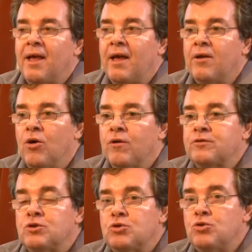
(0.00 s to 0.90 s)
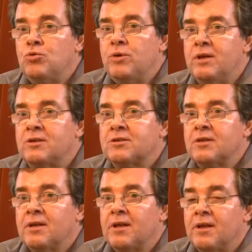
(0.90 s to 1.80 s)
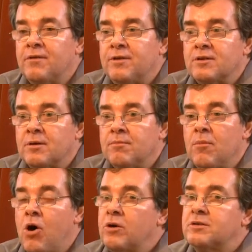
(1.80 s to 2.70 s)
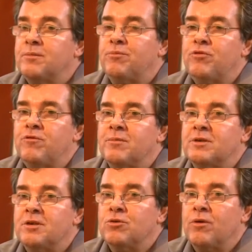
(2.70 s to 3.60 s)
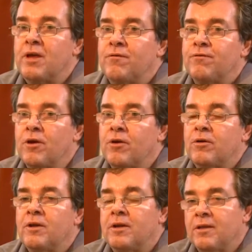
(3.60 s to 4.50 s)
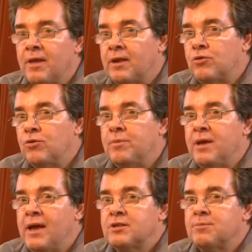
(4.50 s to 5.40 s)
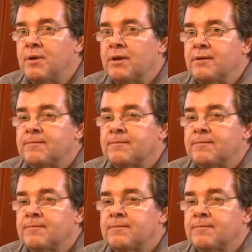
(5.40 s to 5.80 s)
And after 2 weeks, if there's a marked improvement in your airflow, that could be asthma.